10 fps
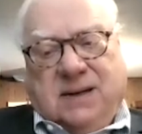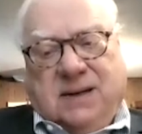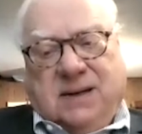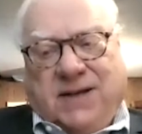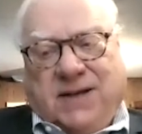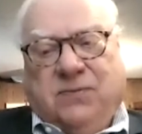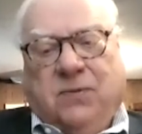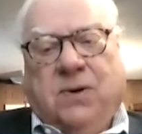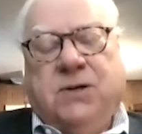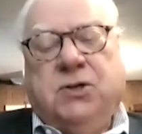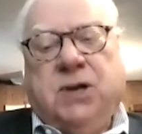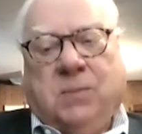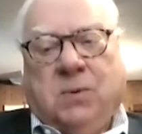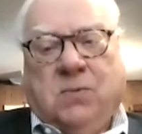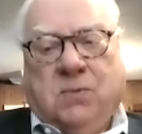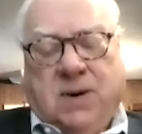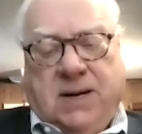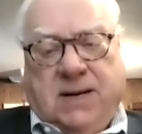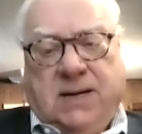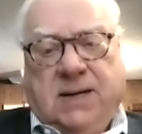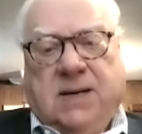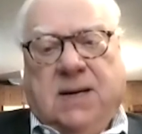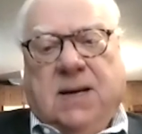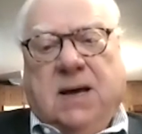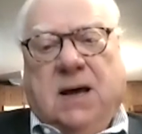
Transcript: it provides for a general way